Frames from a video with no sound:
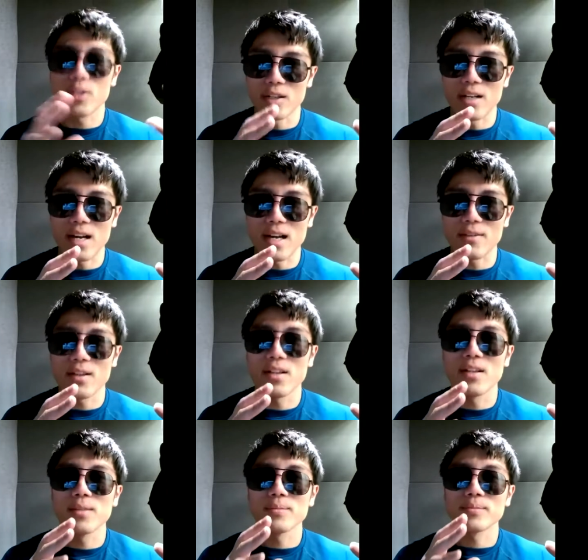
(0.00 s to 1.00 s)
could have
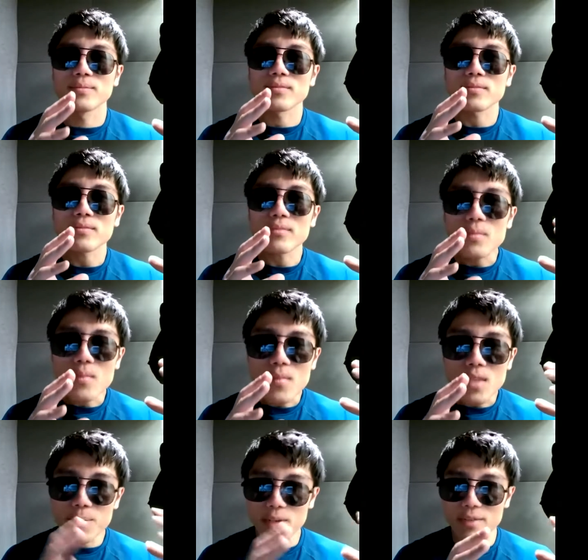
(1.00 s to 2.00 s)

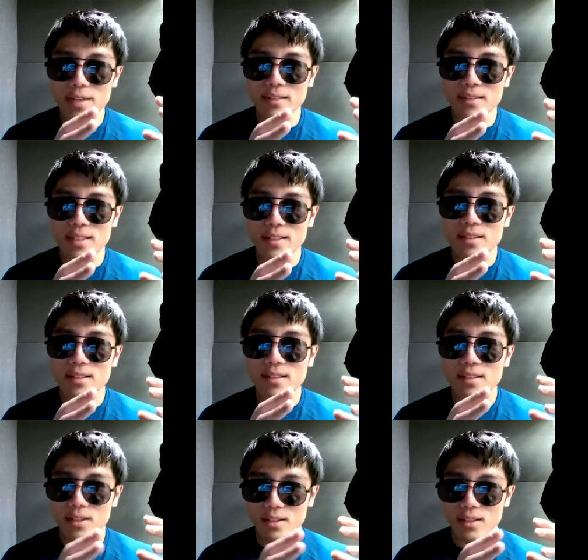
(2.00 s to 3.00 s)
prevented
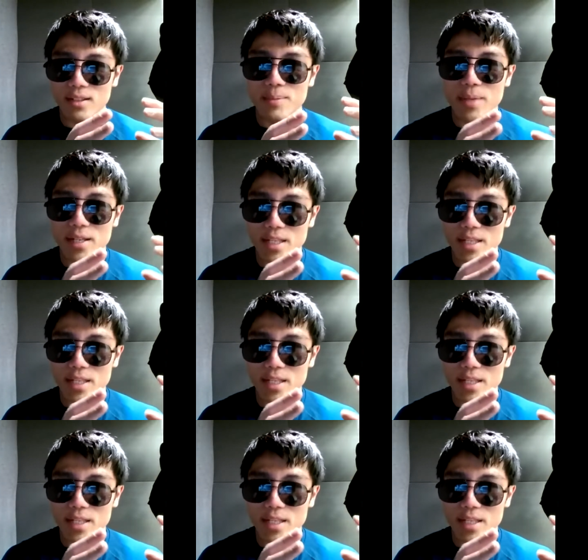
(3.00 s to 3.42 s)
the, the